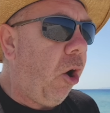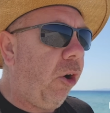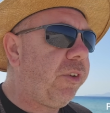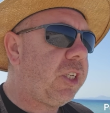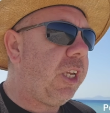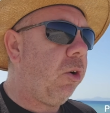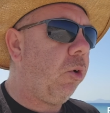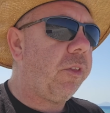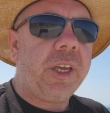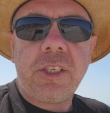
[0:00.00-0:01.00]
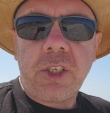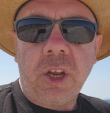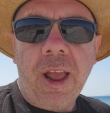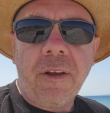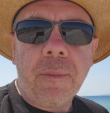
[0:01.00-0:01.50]
Obviously, all of this is
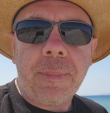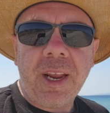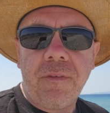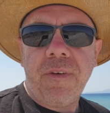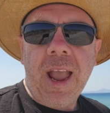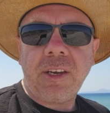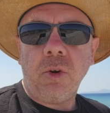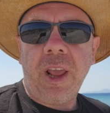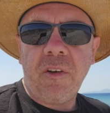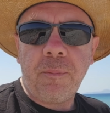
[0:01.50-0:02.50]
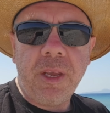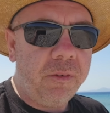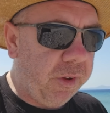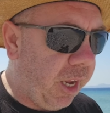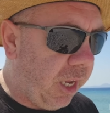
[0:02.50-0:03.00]
going to have a big effect on
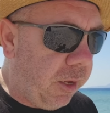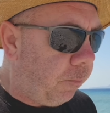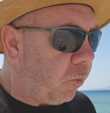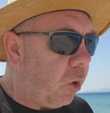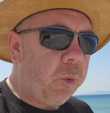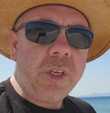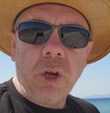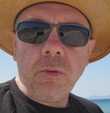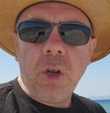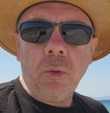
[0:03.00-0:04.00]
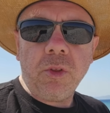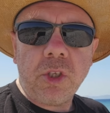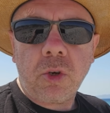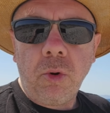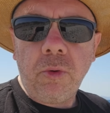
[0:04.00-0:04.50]
FPV. We don't know what the
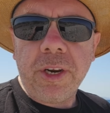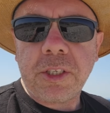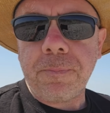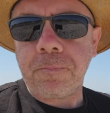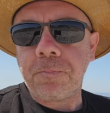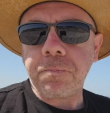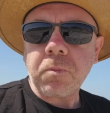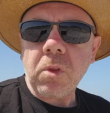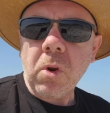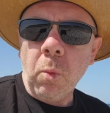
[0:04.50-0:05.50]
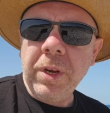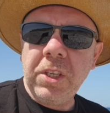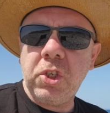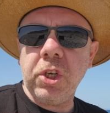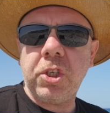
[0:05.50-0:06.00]
score is. We
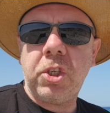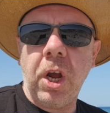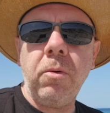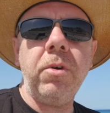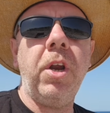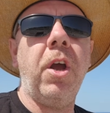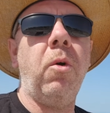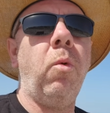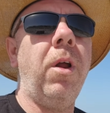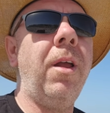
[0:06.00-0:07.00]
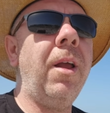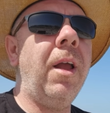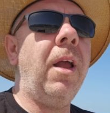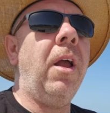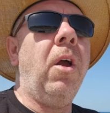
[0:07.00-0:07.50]
just don't know
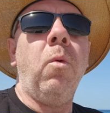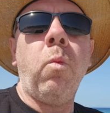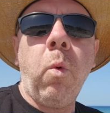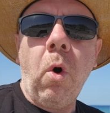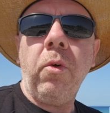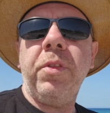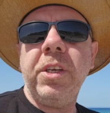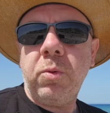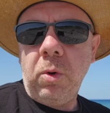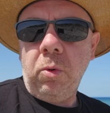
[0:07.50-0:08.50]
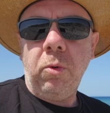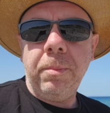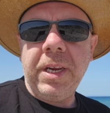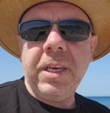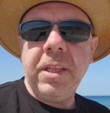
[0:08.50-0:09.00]
what this will all
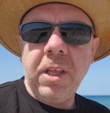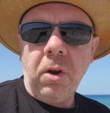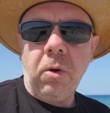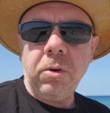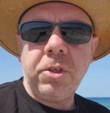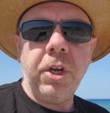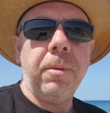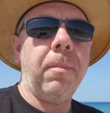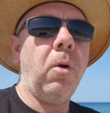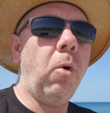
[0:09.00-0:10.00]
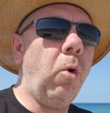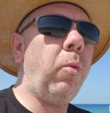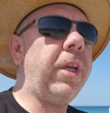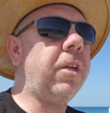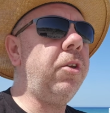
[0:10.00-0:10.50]
mean in the long term. All
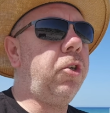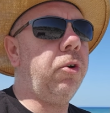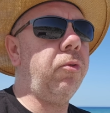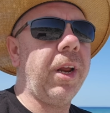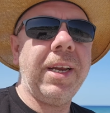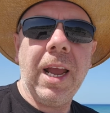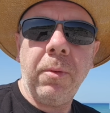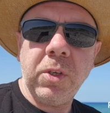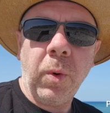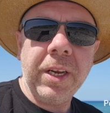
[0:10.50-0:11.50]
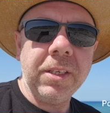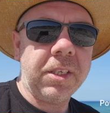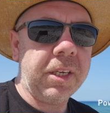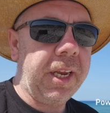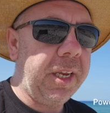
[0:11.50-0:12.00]
we can do right now is wait and
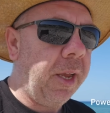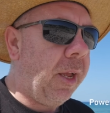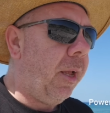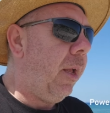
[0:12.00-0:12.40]
see.